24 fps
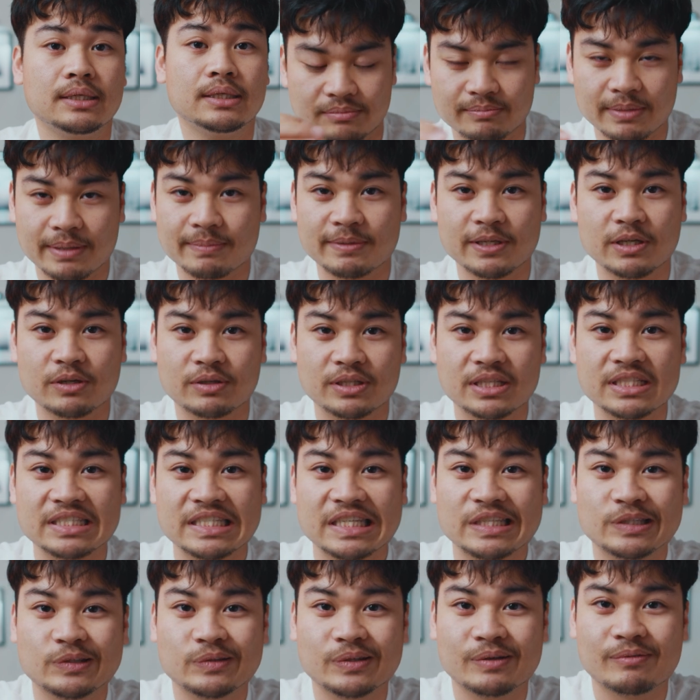maybe don't
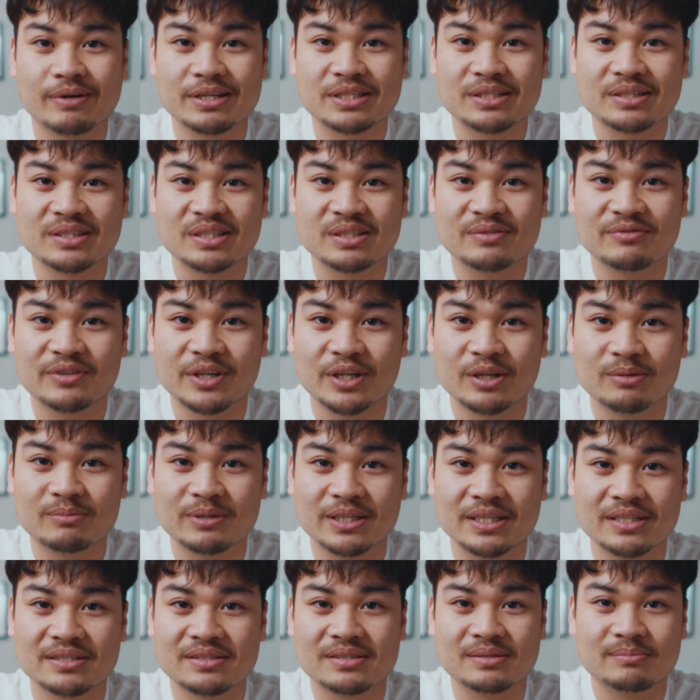continue the rest of this video
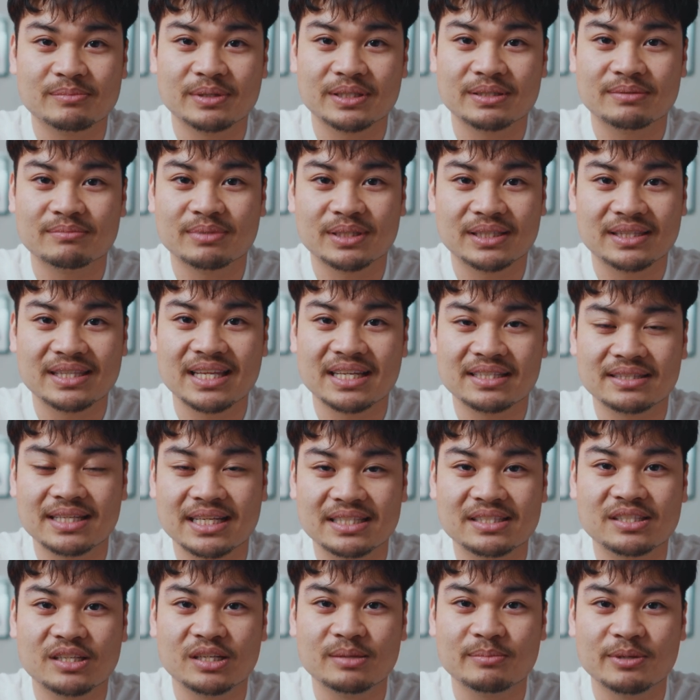because, but
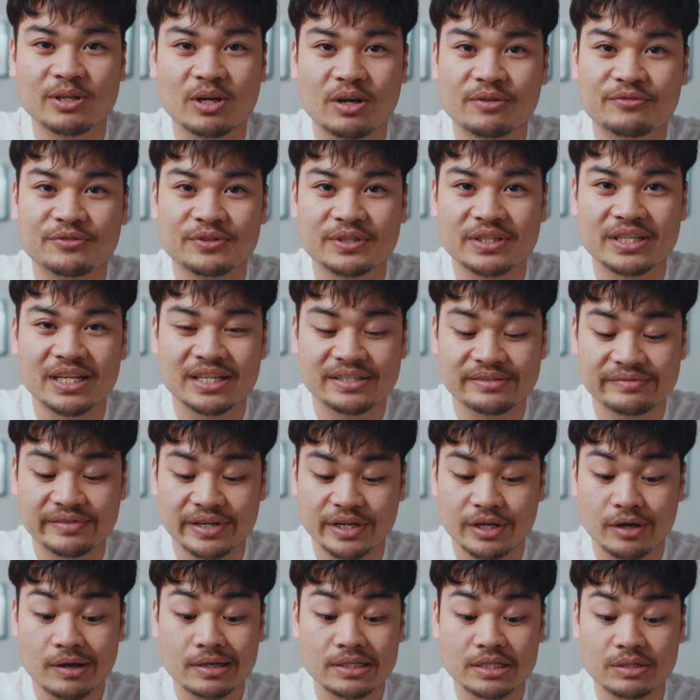that's gonna be all for today's
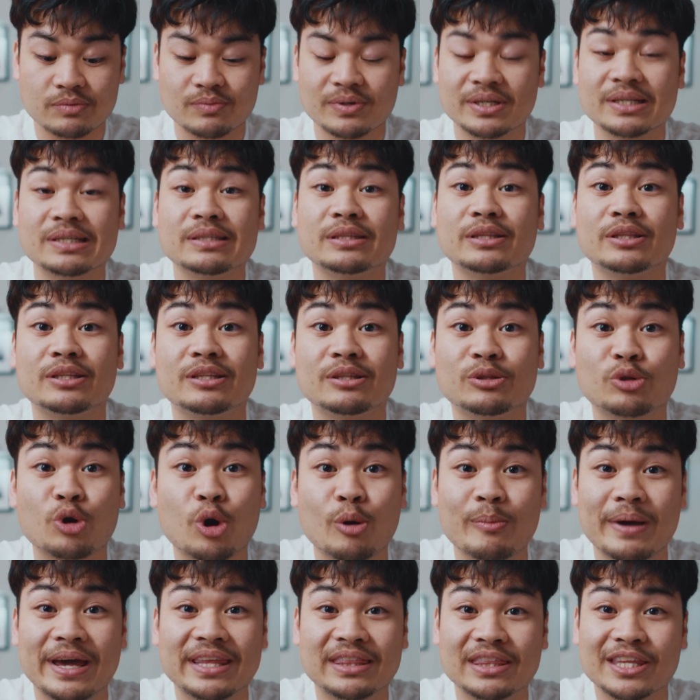video. I just wanted to
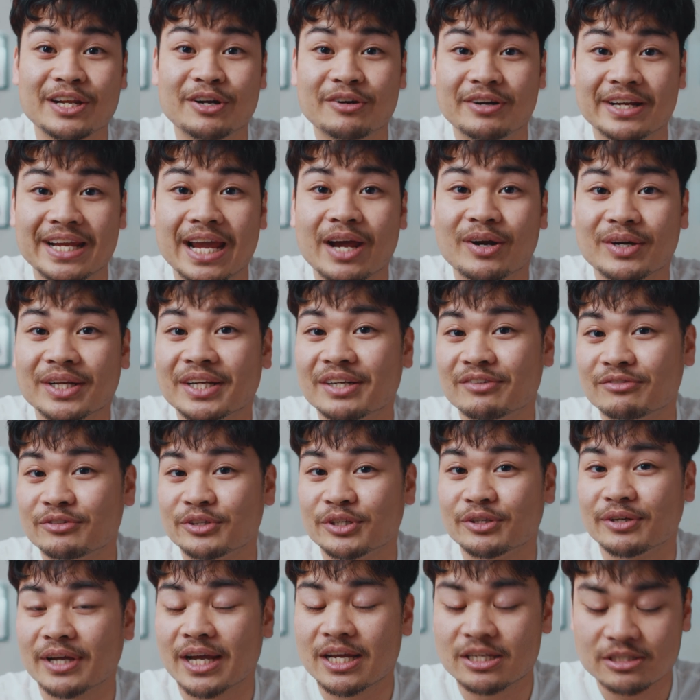throw my theory out here for
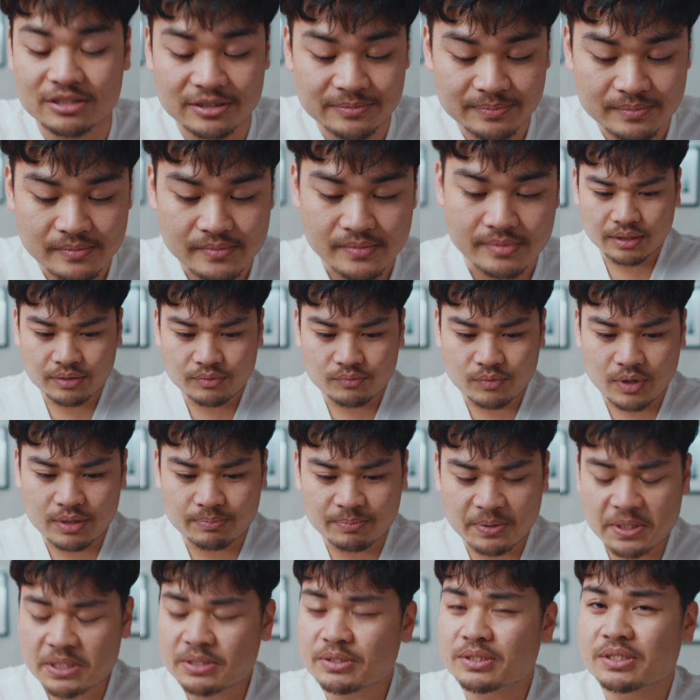you guys. One
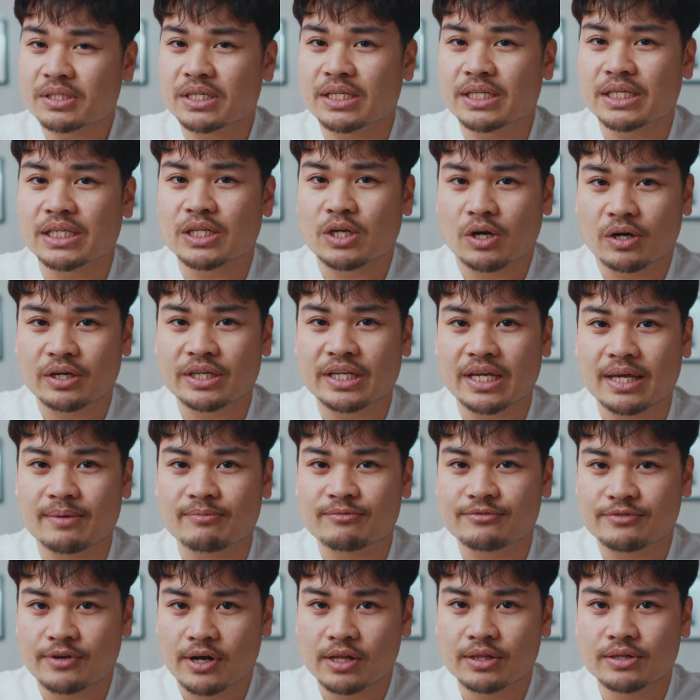Piece card game
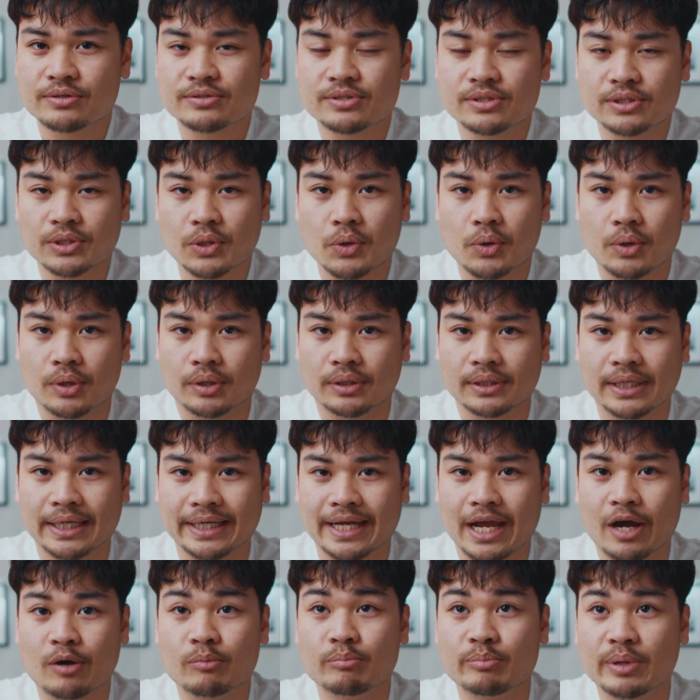follows lore, like
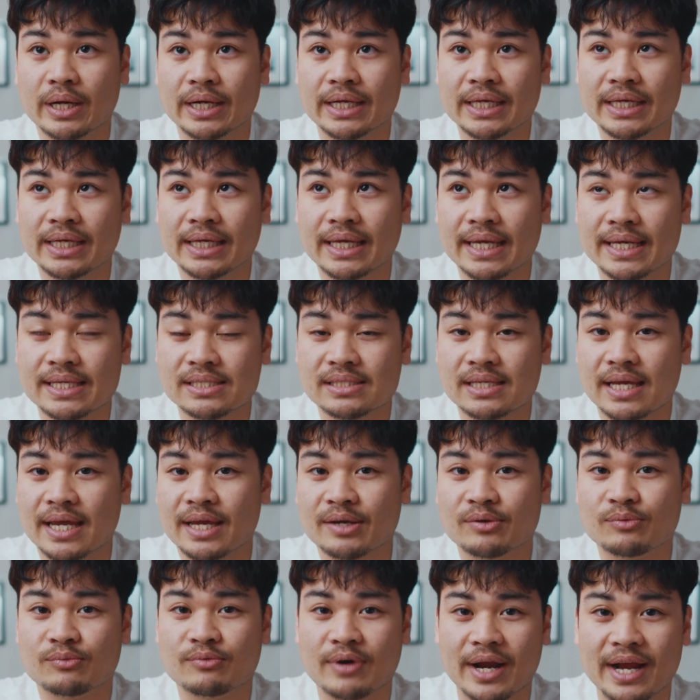how Buggy is
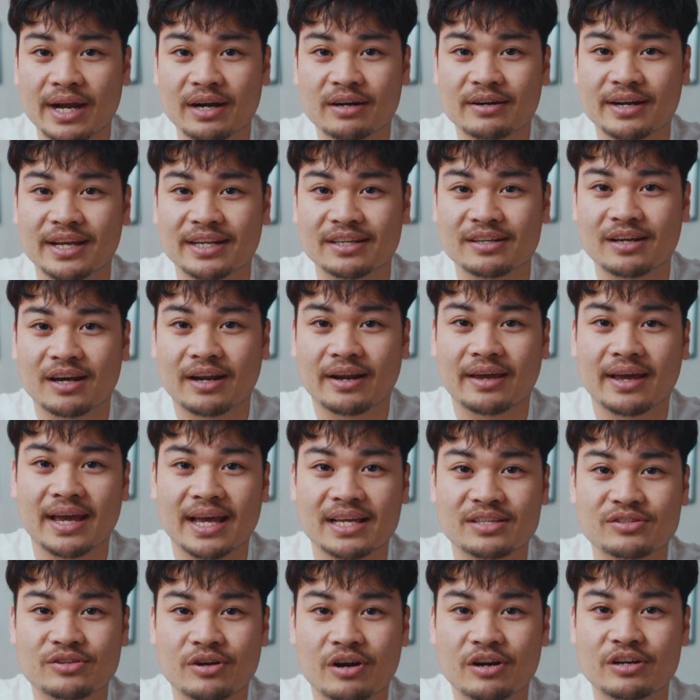a rare and not
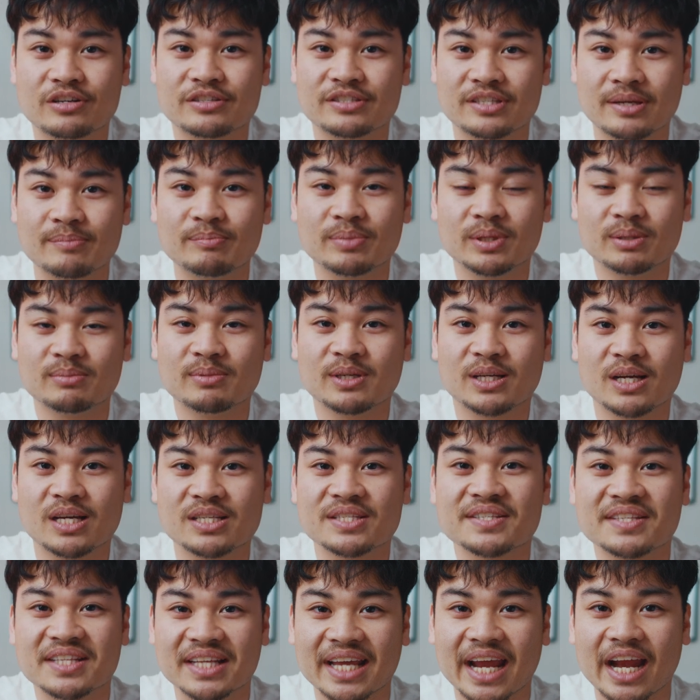a SR simply
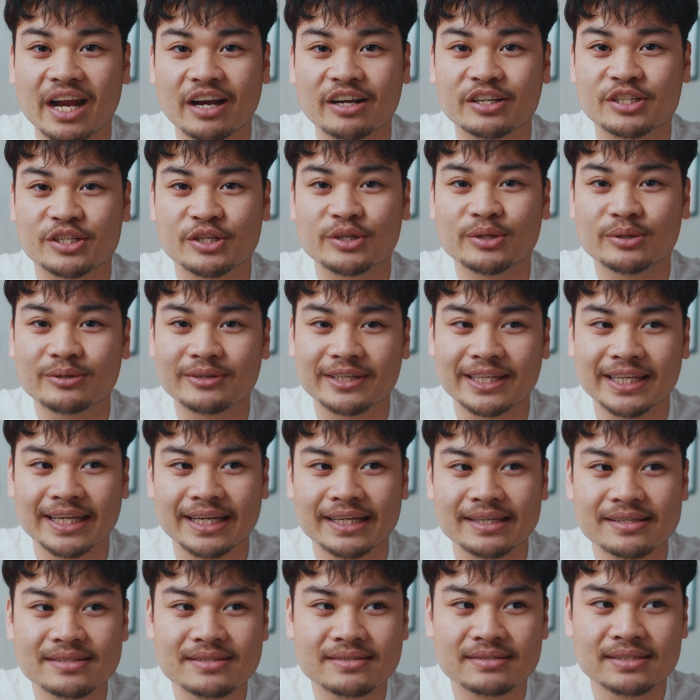because of the character who he
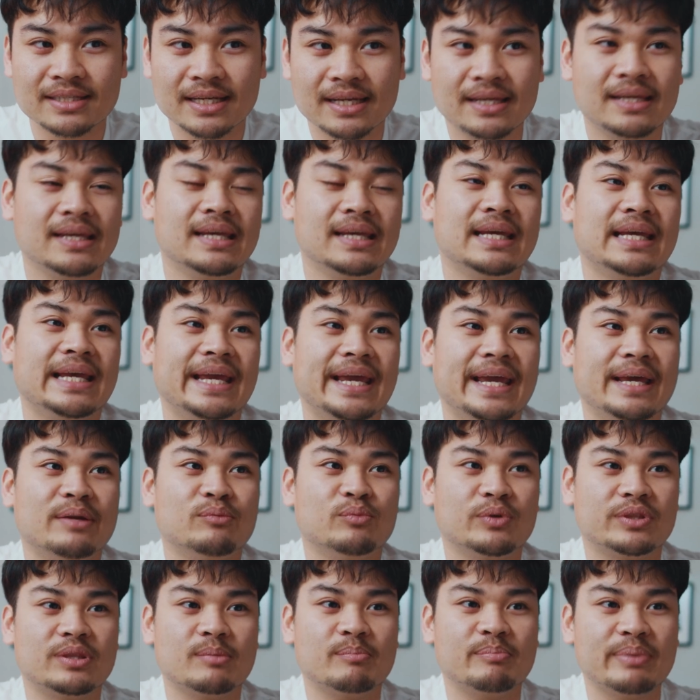is.
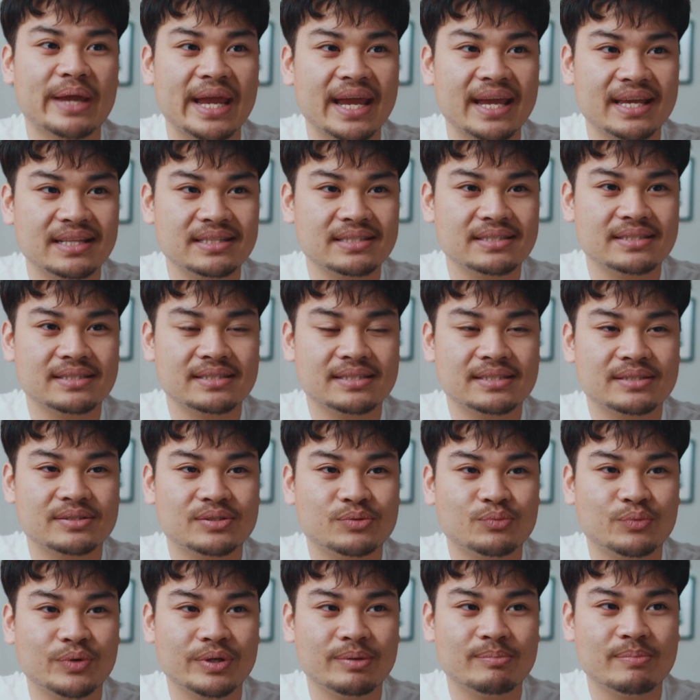And with the
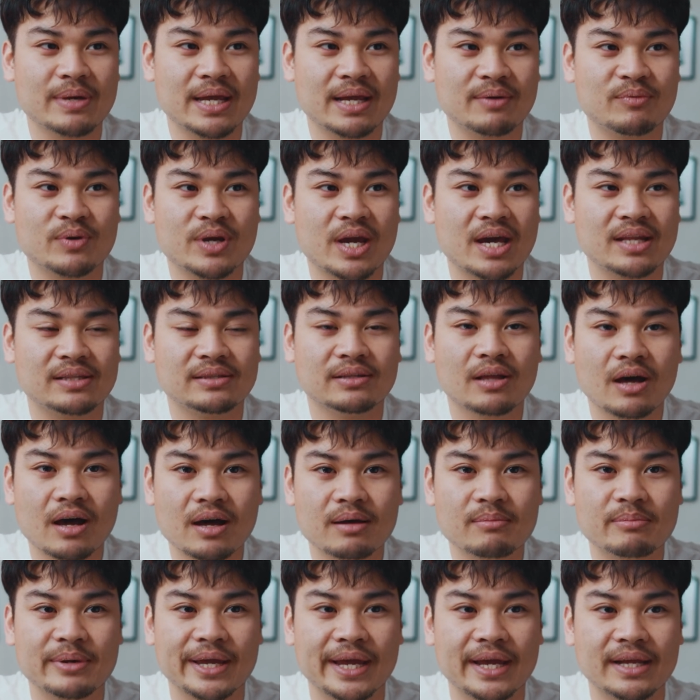bans, we got
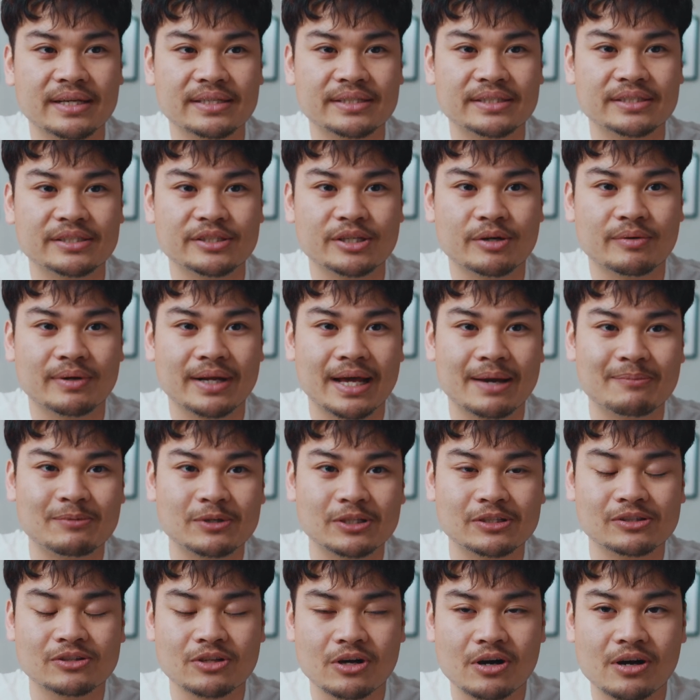Law banned, and you know what
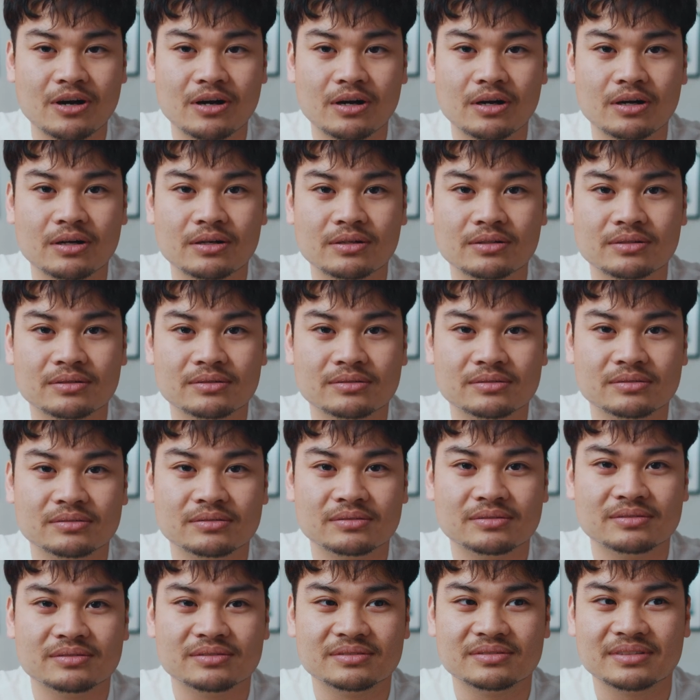happened to Law
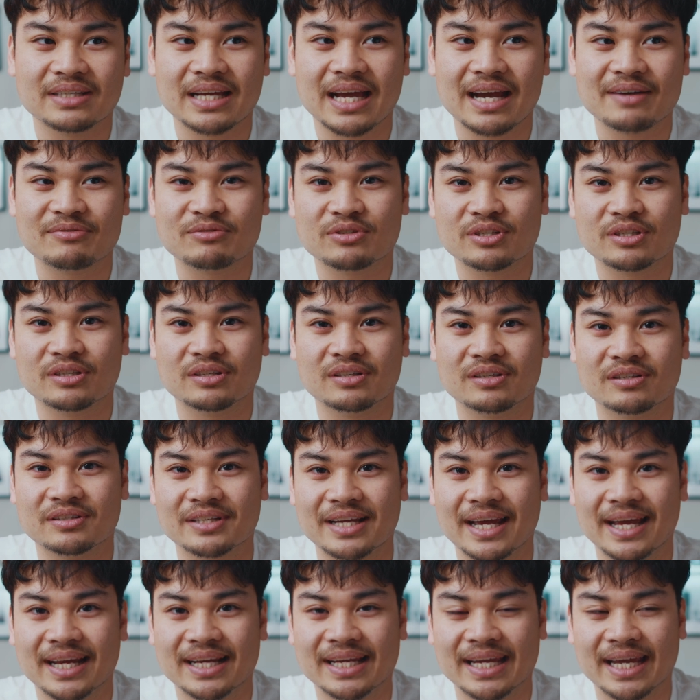after
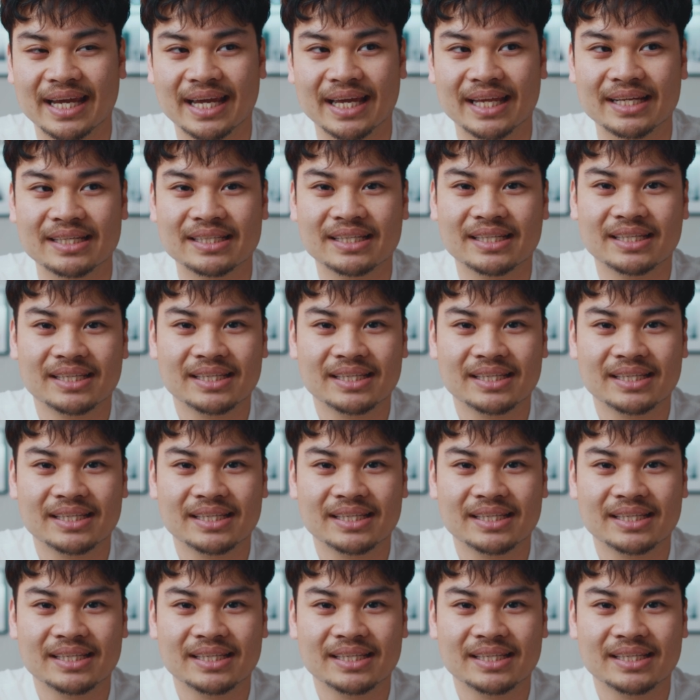Egghead.